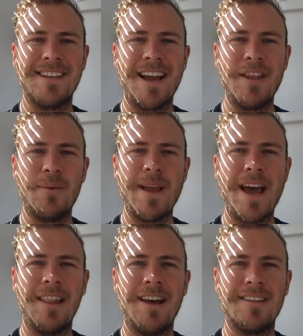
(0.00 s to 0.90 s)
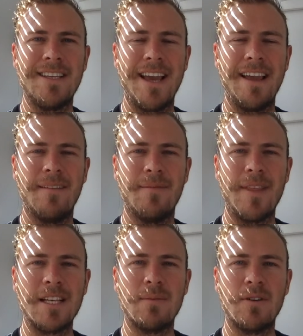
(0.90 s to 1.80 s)
93 Allante.
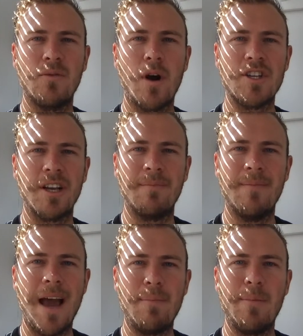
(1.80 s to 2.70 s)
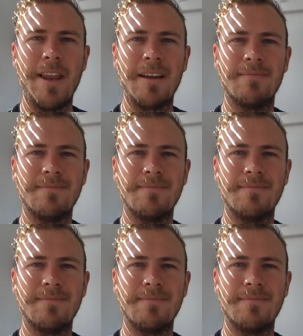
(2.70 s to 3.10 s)
Thanks so much for watching. Happy bidding.